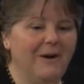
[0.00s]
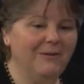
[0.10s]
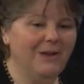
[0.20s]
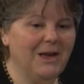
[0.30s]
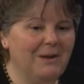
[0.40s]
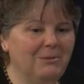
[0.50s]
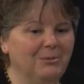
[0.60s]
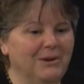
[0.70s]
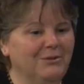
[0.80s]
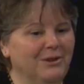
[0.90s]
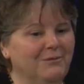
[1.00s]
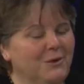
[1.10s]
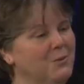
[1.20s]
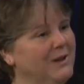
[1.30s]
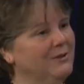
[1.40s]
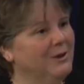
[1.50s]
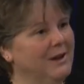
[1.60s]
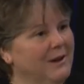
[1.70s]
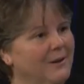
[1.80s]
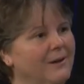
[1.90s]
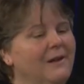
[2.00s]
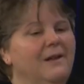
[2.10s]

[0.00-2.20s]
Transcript: on the Cape, especially if you winter here,